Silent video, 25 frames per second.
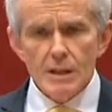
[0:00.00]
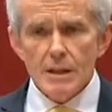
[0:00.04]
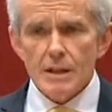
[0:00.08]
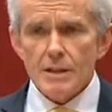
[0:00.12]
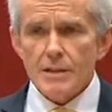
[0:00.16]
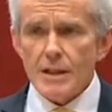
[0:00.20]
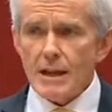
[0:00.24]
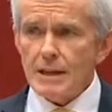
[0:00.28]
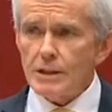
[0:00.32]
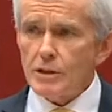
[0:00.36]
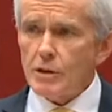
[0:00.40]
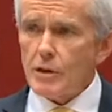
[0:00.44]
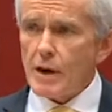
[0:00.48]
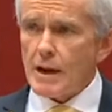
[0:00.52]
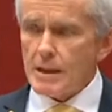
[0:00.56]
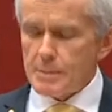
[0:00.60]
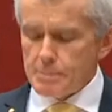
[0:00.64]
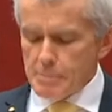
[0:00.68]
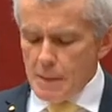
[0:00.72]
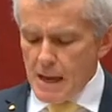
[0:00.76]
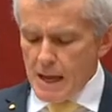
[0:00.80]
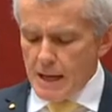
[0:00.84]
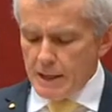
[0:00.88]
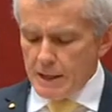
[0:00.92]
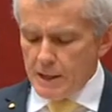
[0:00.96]
That great
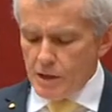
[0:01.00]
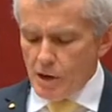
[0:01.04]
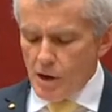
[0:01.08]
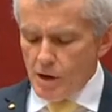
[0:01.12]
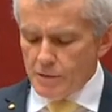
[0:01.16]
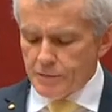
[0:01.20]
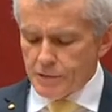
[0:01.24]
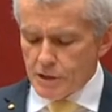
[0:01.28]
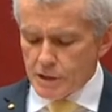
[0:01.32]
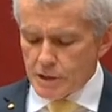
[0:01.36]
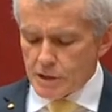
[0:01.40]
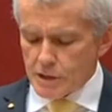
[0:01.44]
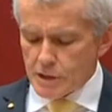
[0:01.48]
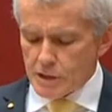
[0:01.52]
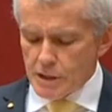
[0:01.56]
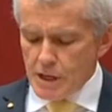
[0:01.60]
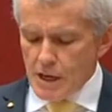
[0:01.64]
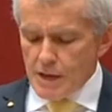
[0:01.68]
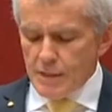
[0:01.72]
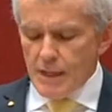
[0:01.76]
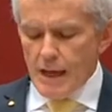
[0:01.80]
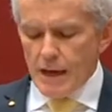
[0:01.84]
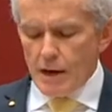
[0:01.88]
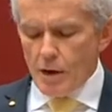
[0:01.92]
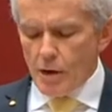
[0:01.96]
man in office, that